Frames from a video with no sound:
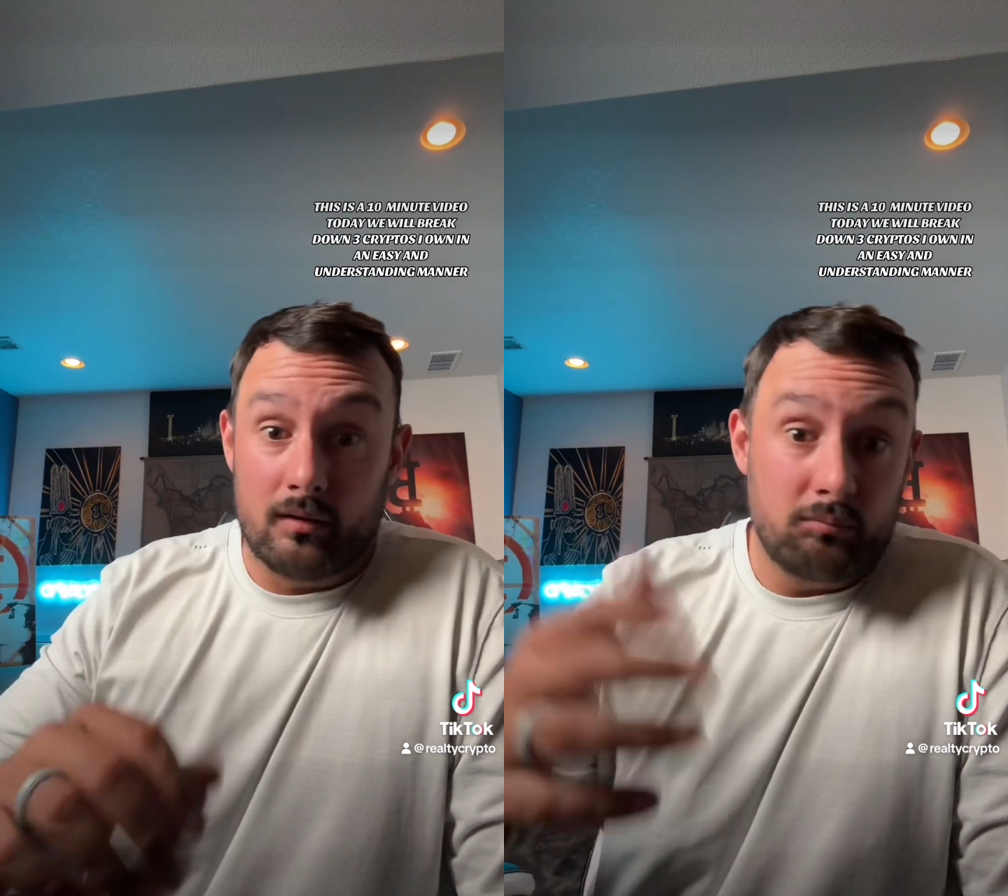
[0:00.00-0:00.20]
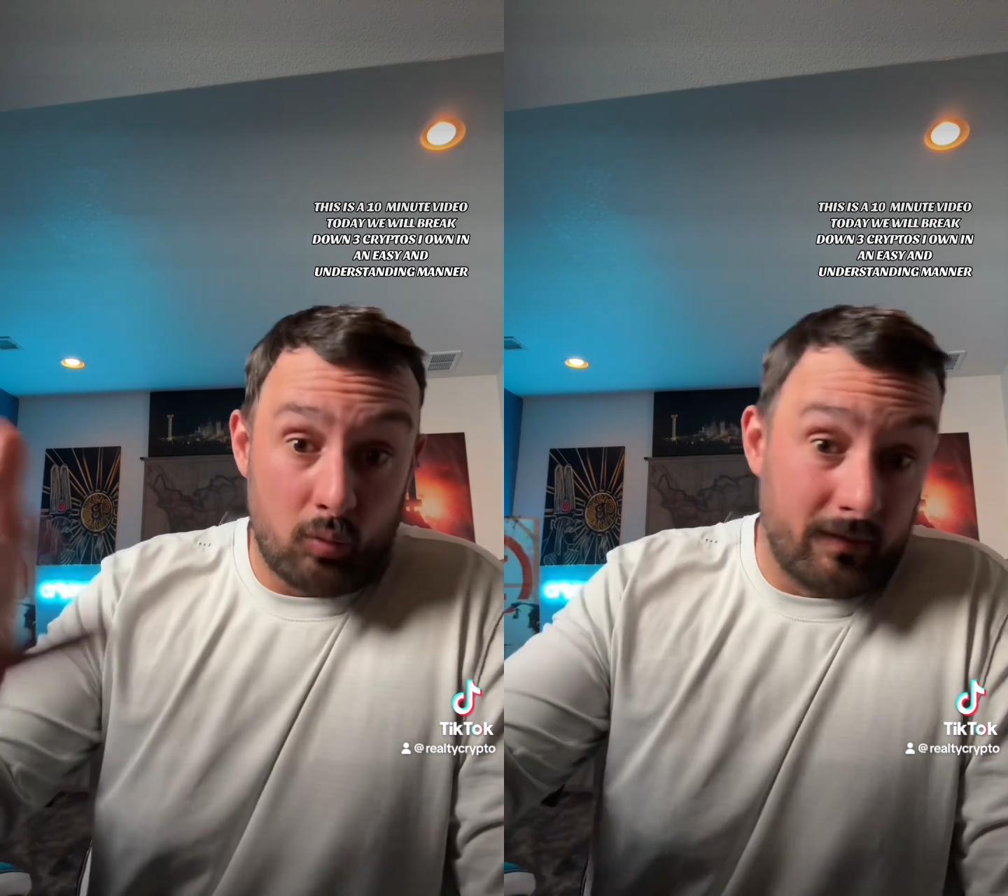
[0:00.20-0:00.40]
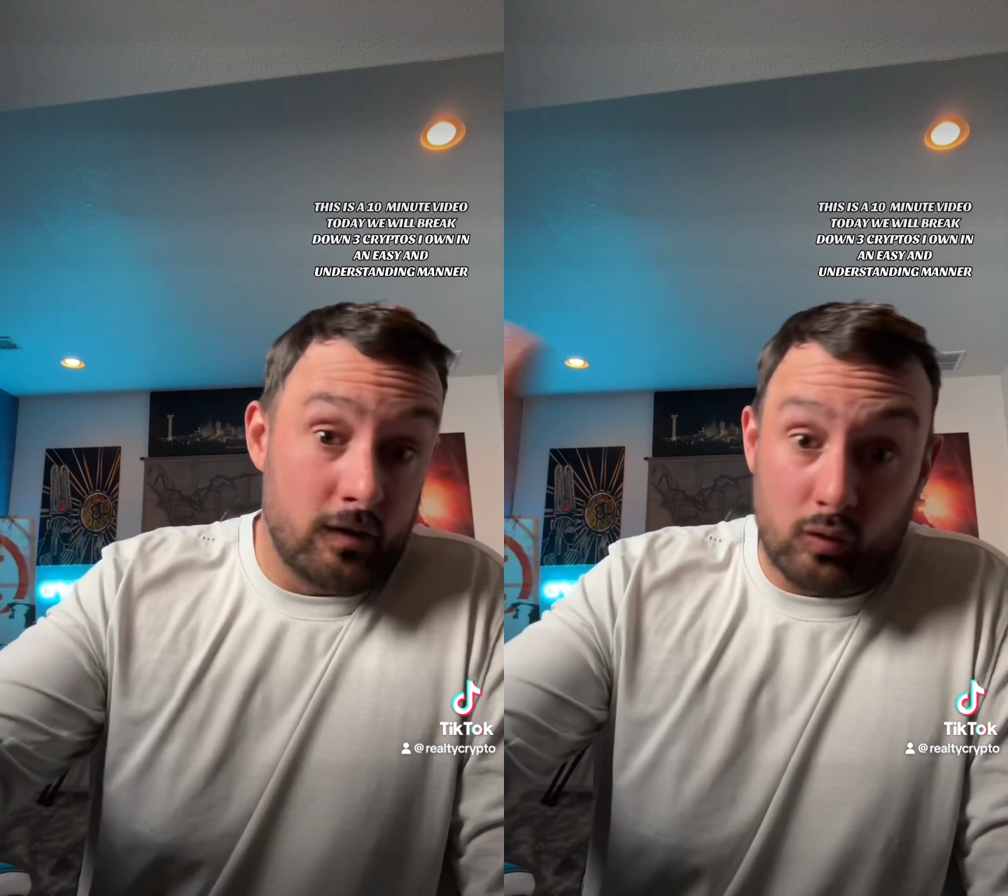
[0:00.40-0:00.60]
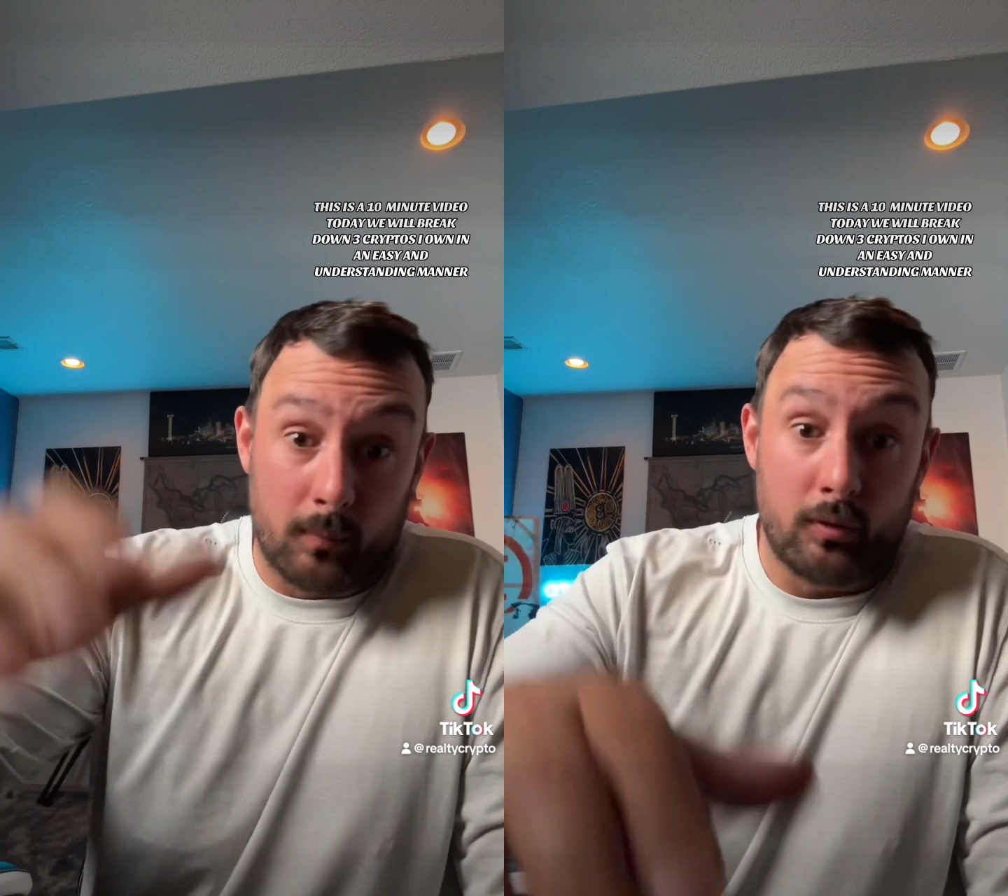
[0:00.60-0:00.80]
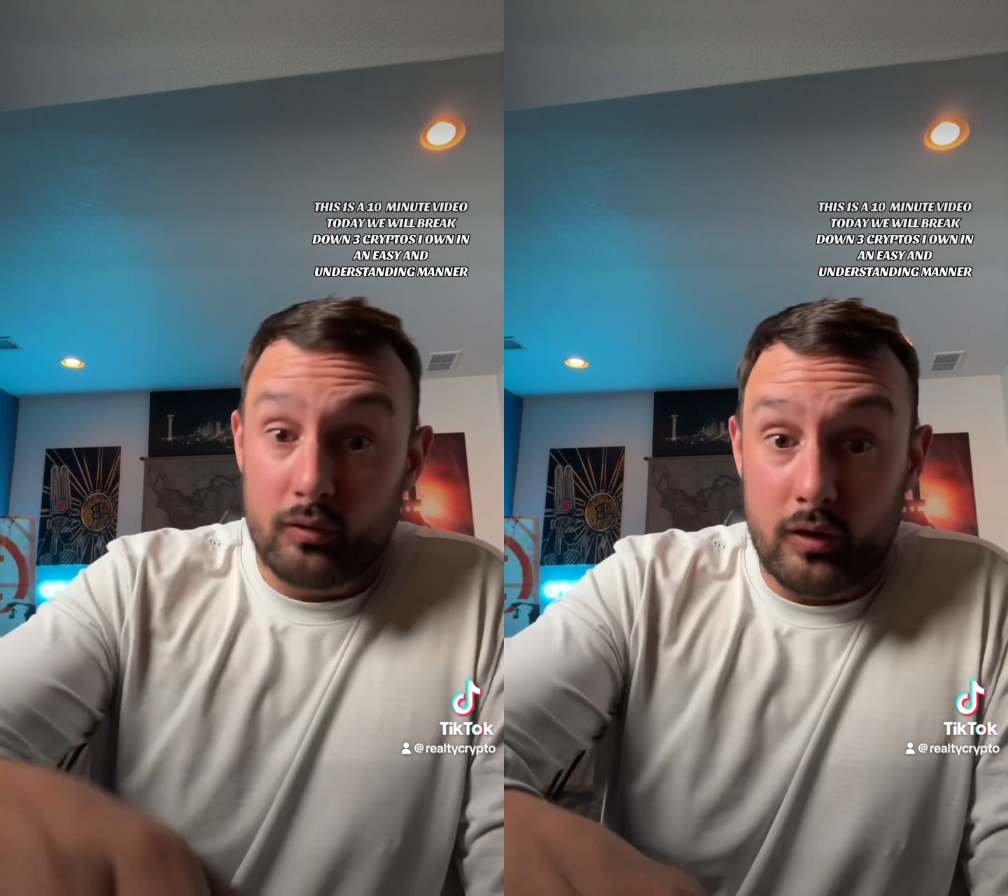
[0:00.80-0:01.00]
what these
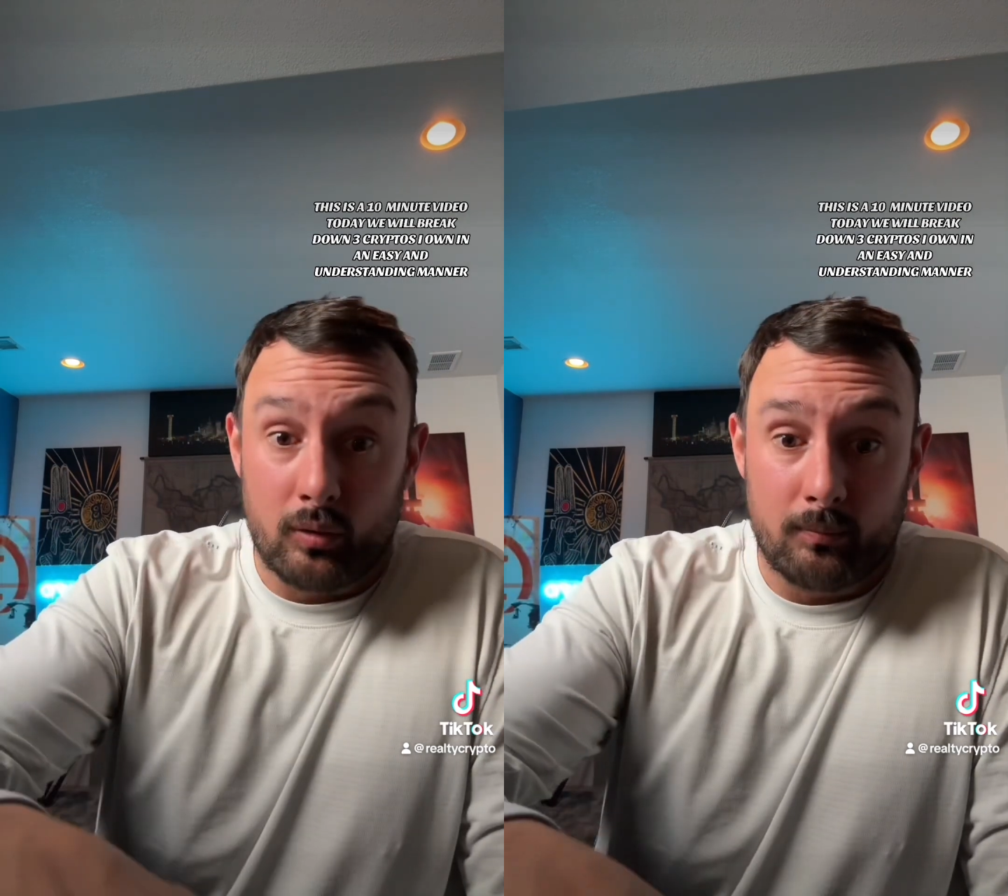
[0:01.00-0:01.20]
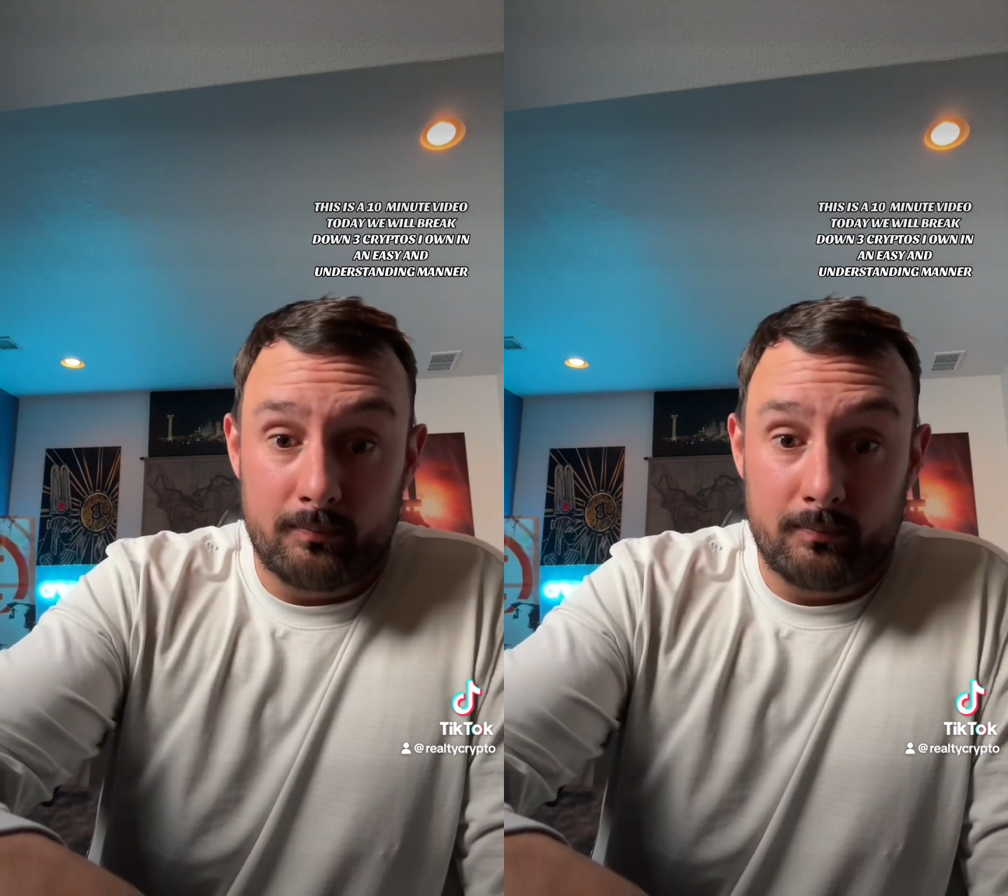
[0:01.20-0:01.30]
cryptos do.